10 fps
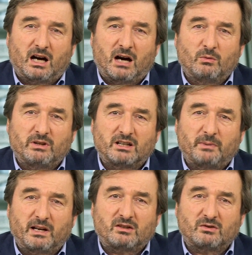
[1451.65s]
I would
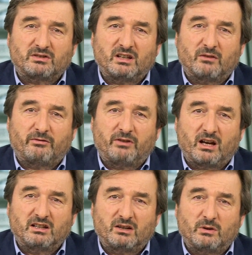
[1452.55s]
expect to see a
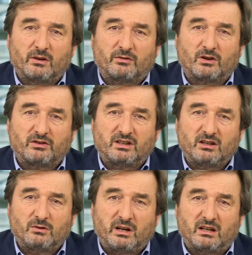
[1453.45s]
fair degree of
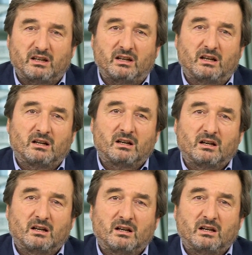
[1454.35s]
continuity
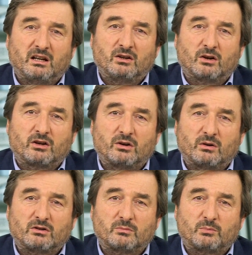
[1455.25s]
in our
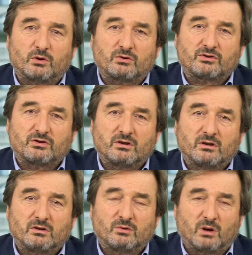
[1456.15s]
current approach
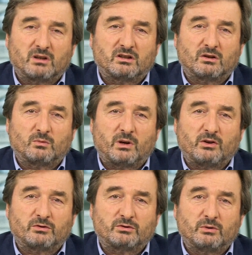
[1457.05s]
to Article
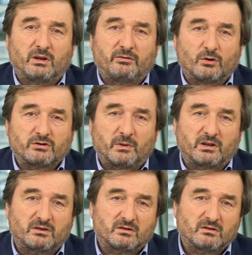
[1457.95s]
102
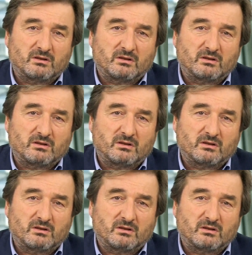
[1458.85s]
enforcement.